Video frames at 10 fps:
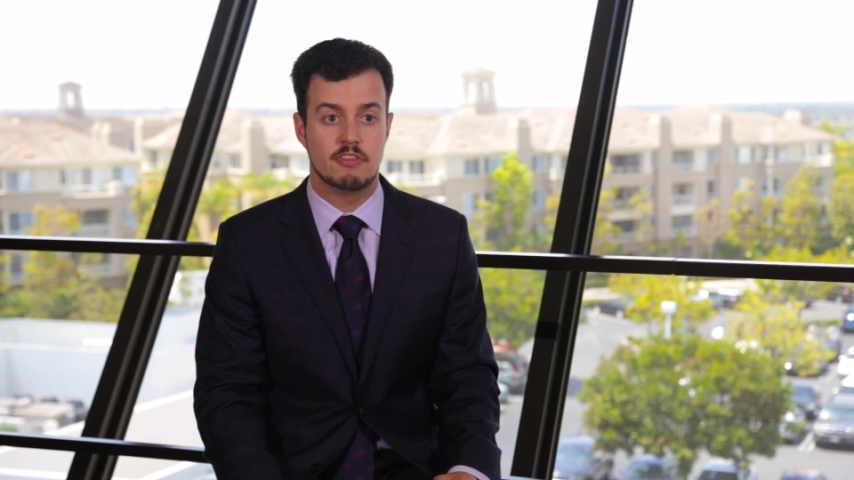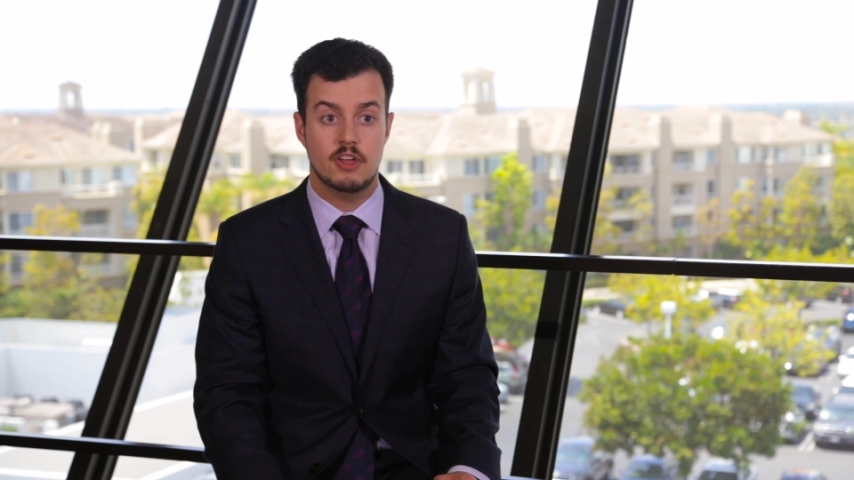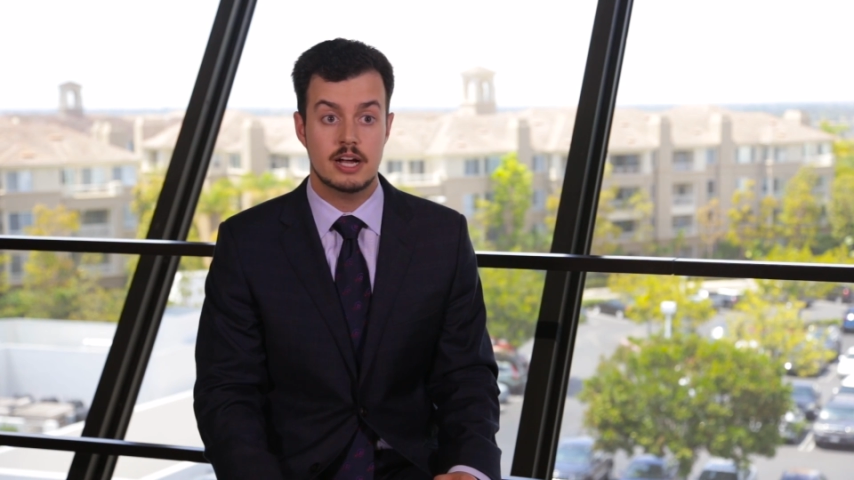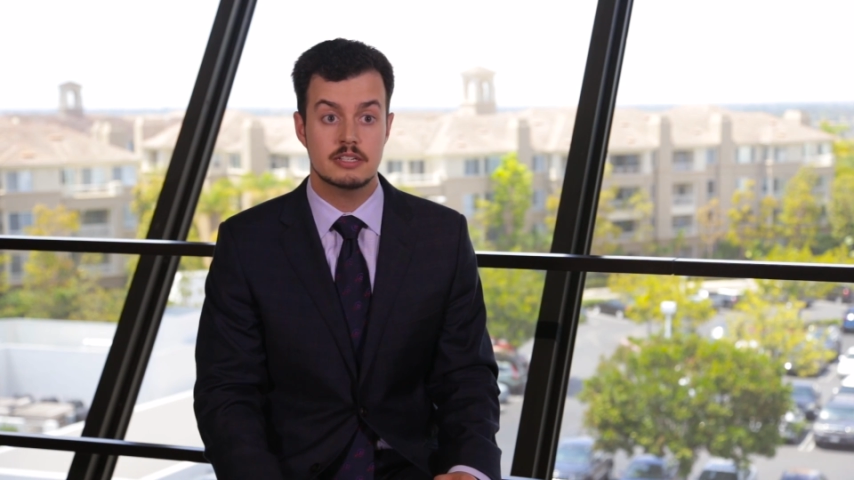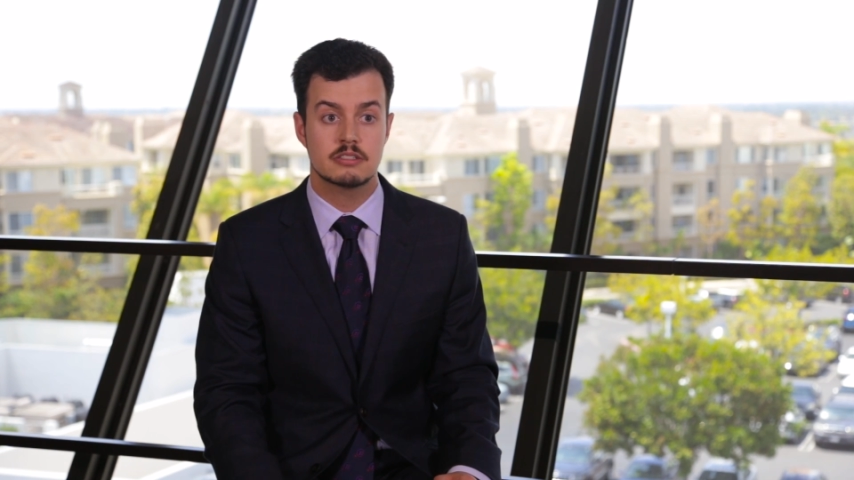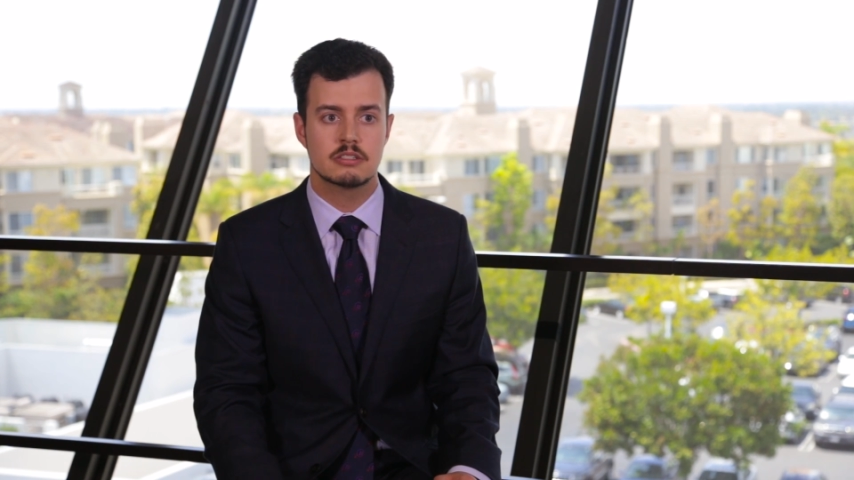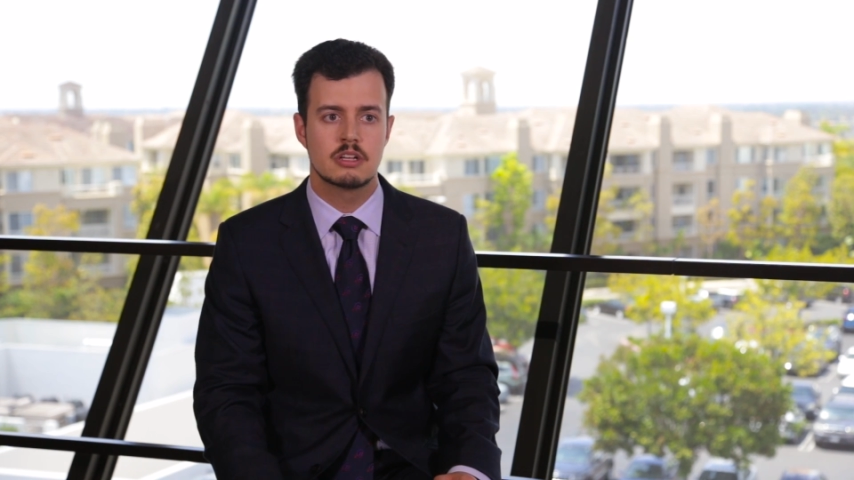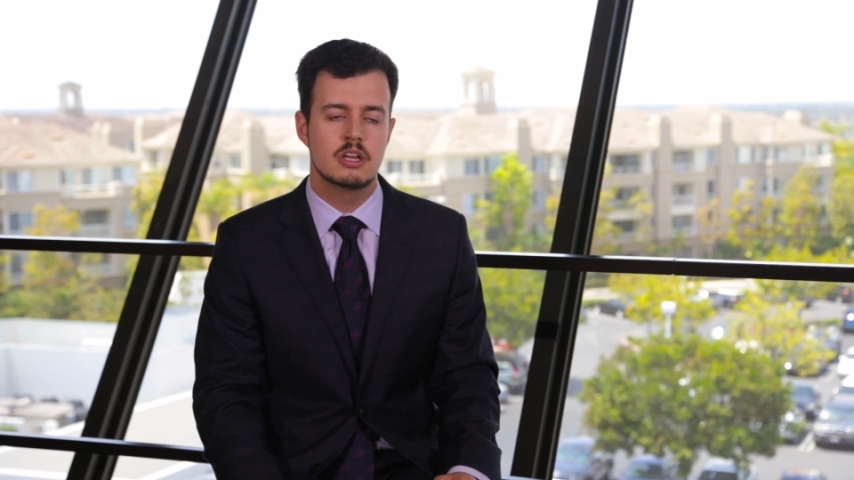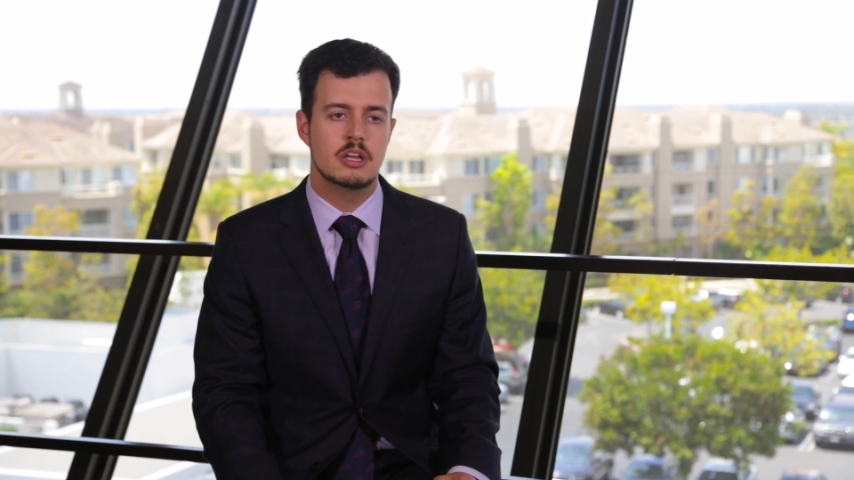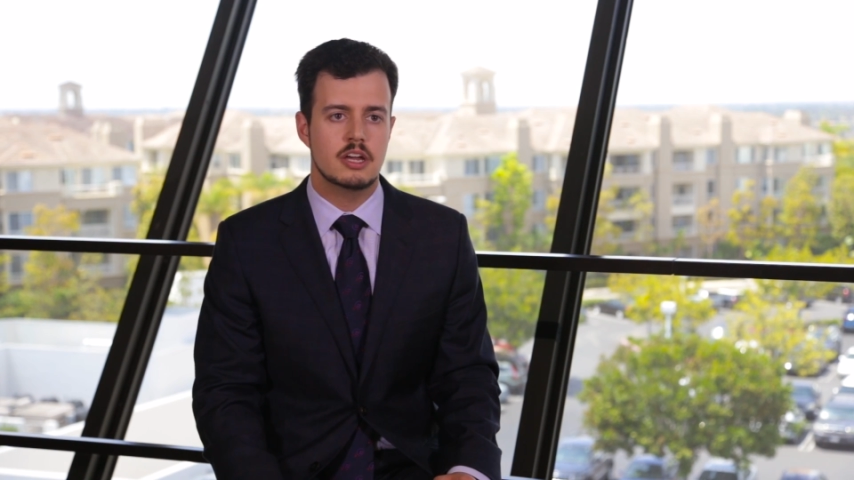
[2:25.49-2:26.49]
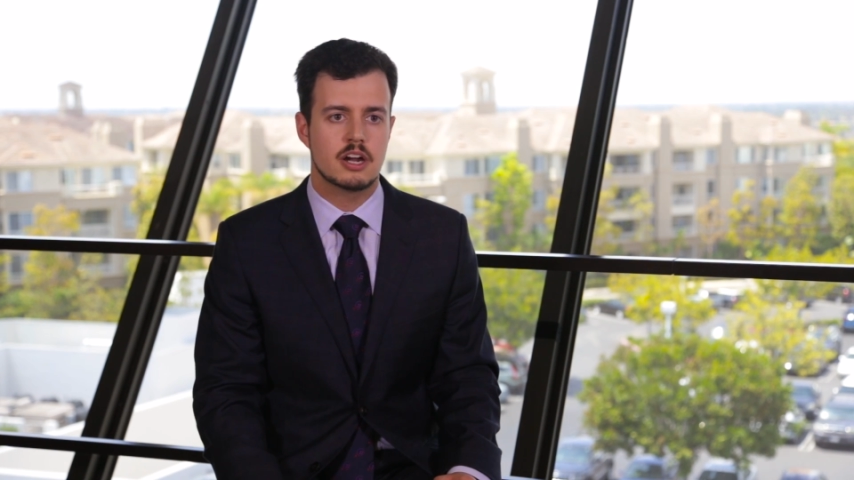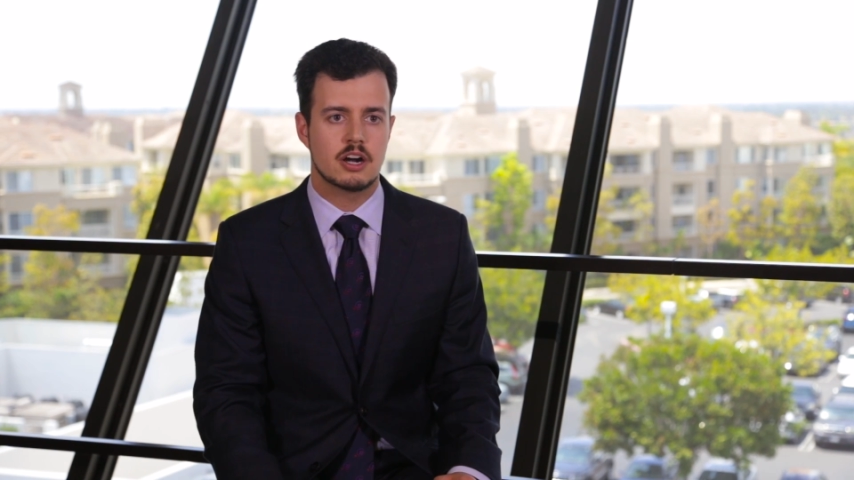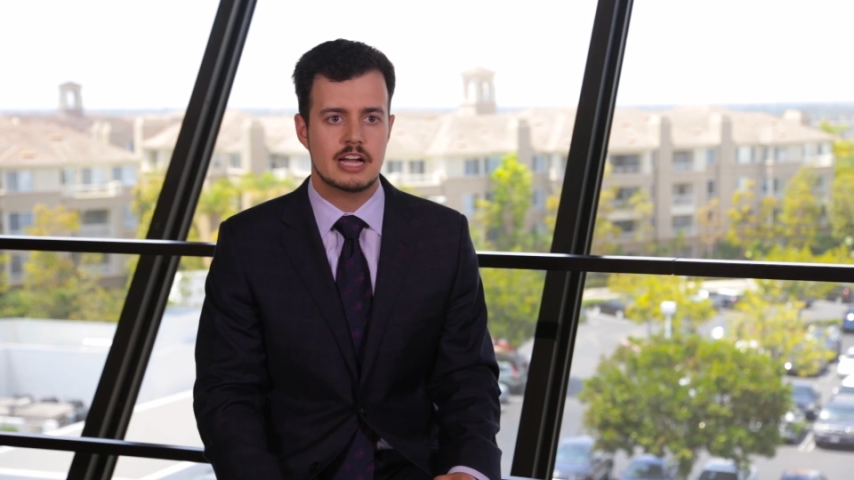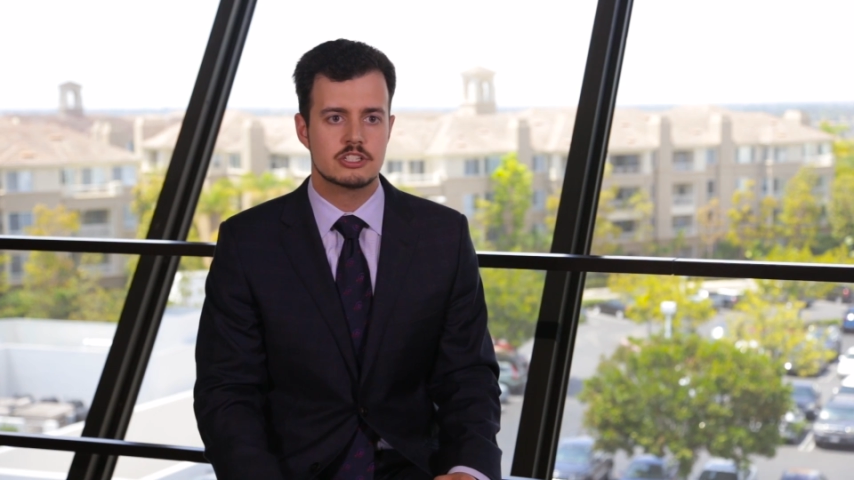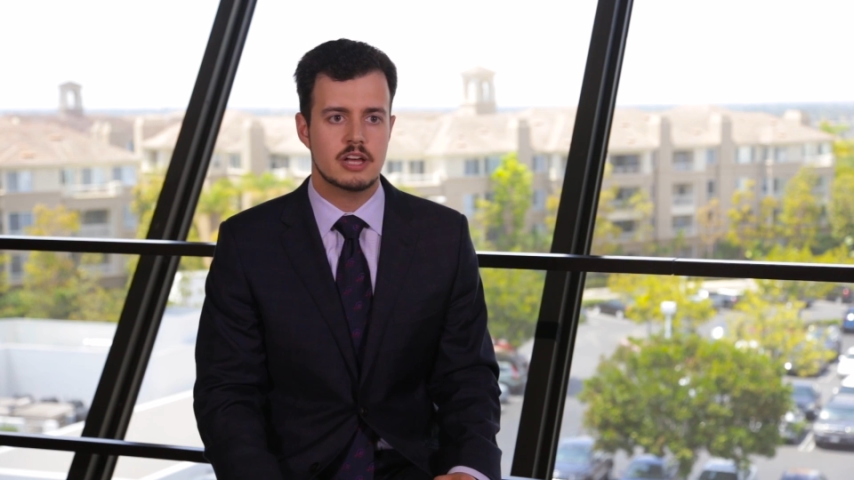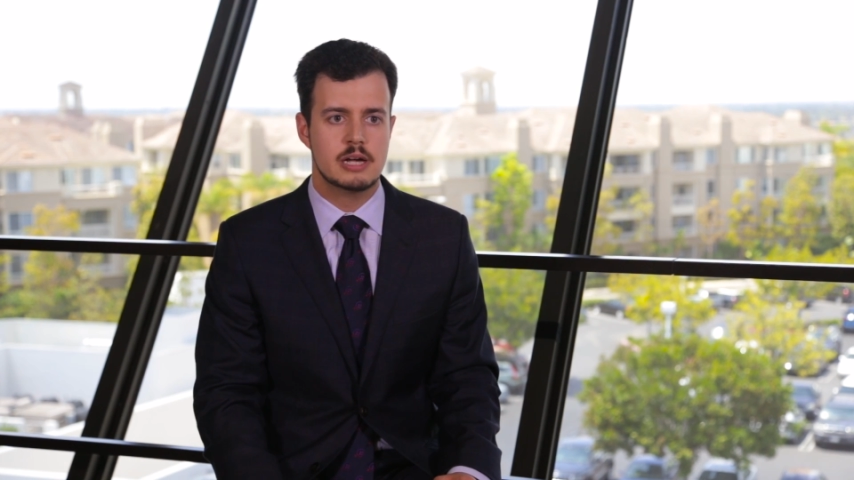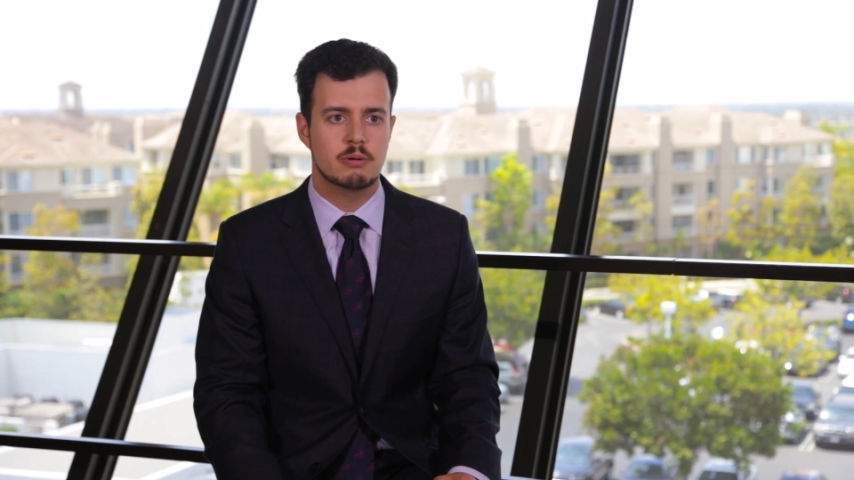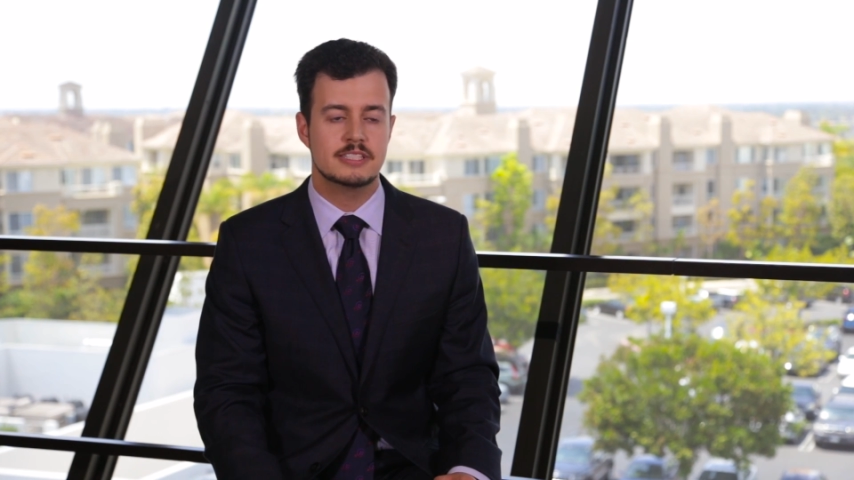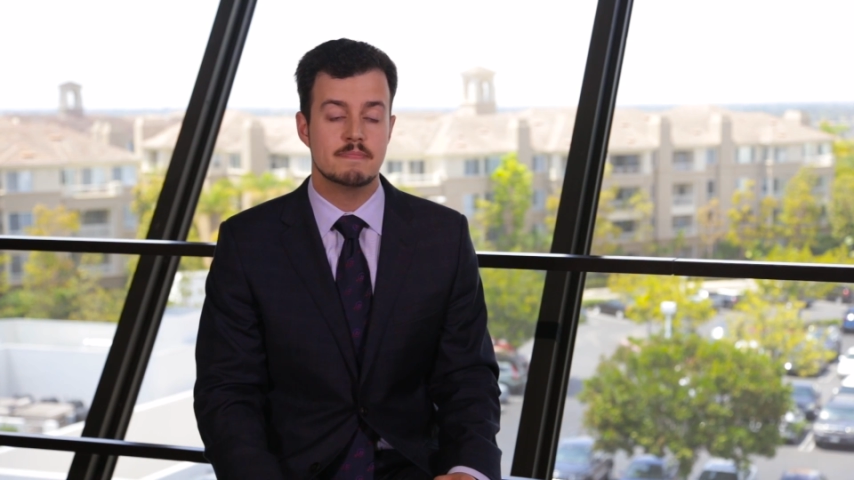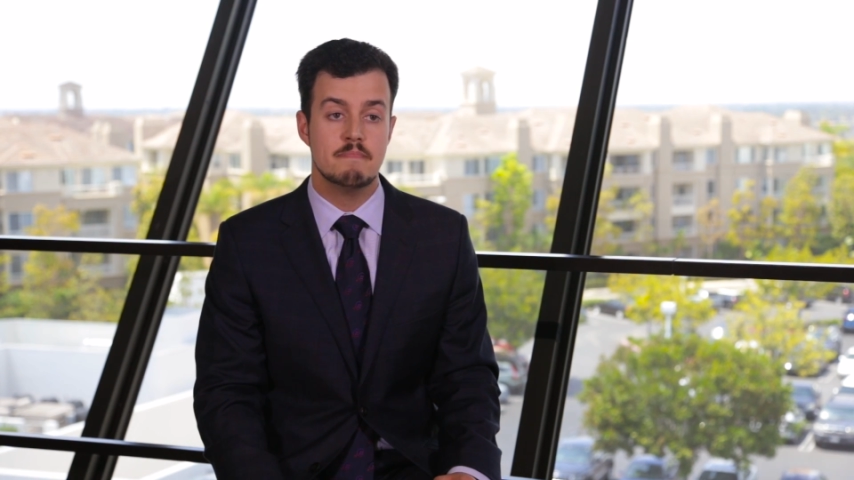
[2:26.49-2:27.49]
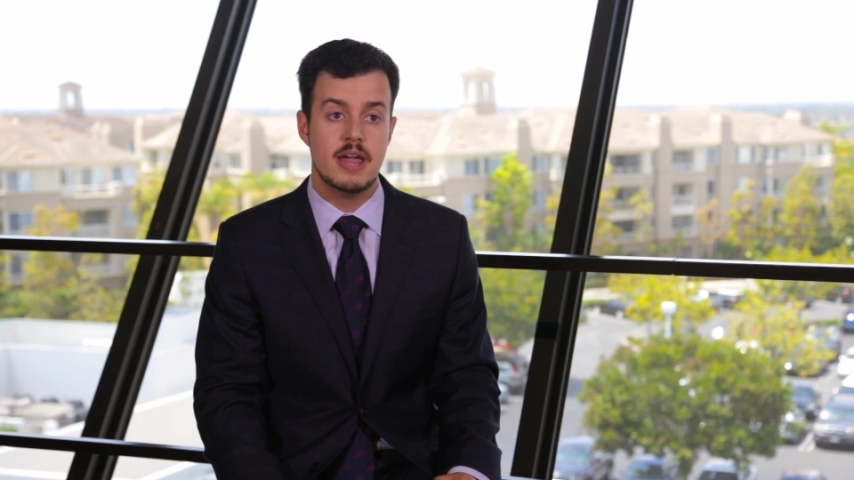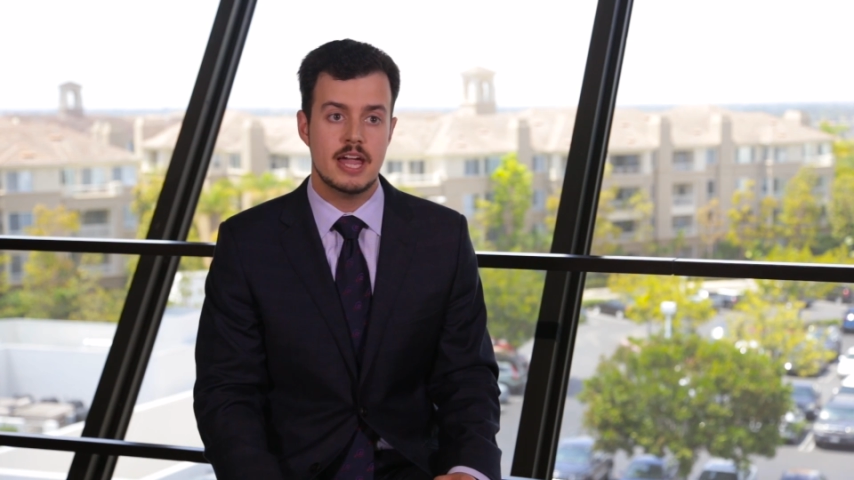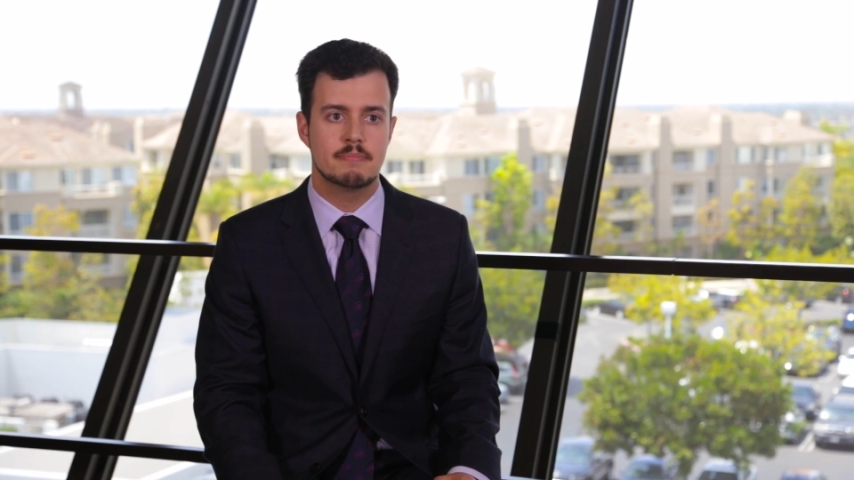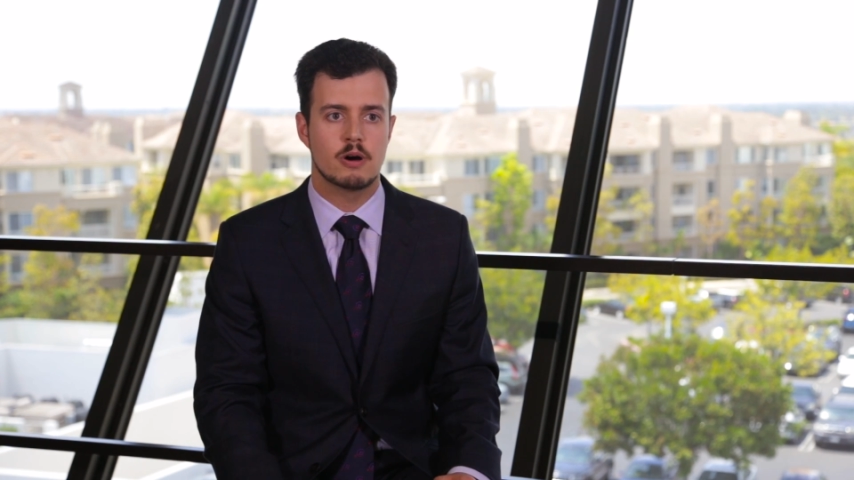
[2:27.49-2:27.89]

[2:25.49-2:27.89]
Thus, international equities may